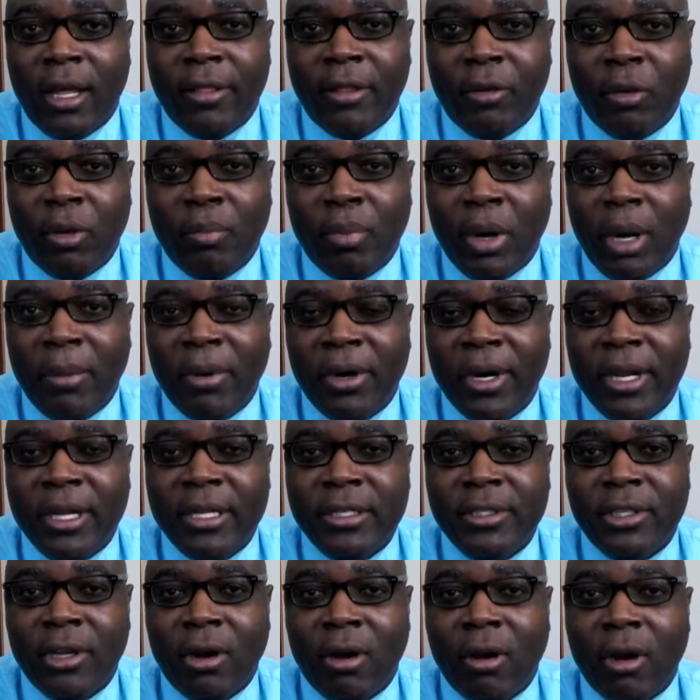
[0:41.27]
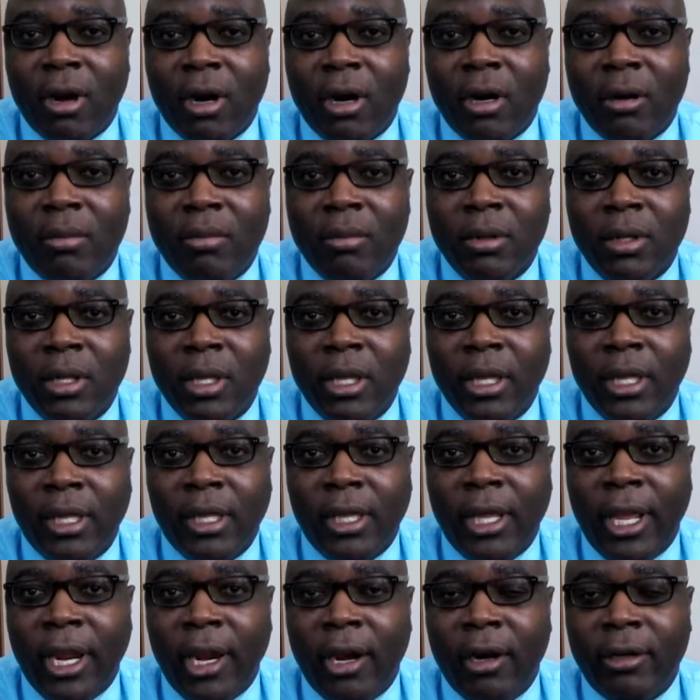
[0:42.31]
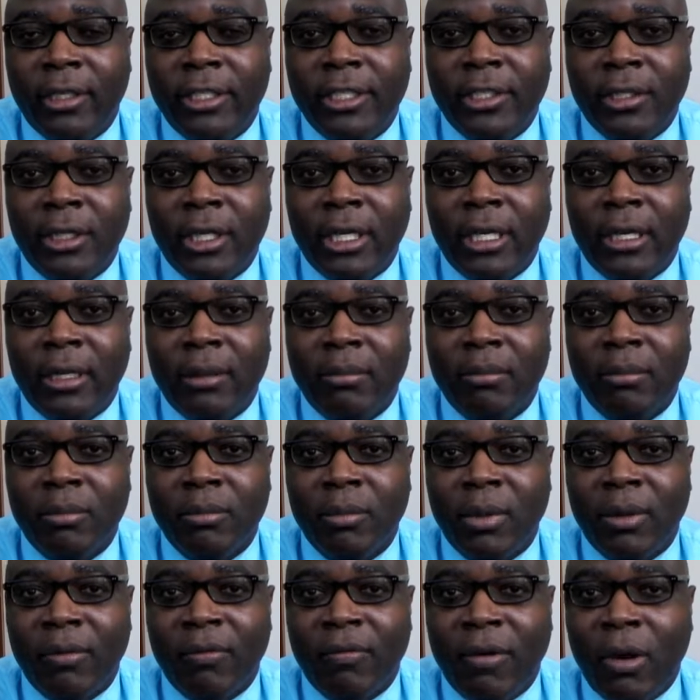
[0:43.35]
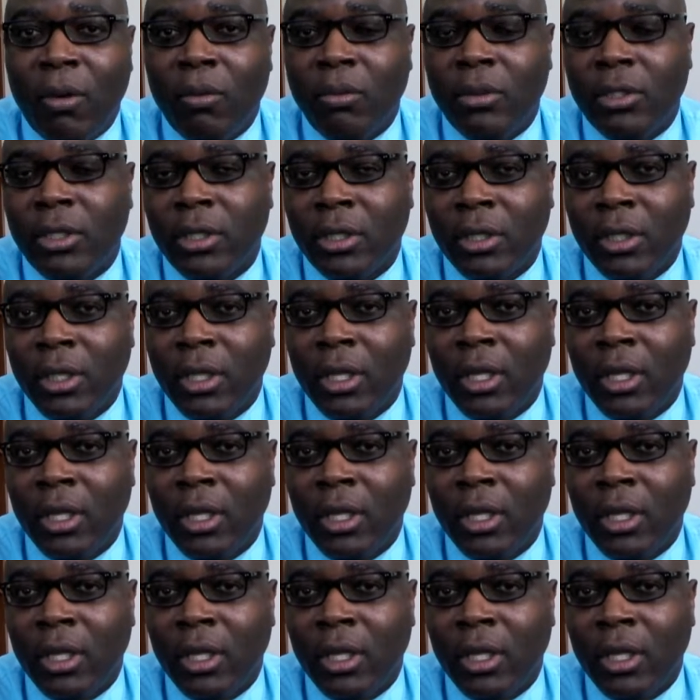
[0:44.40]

The Republicans are geared to vote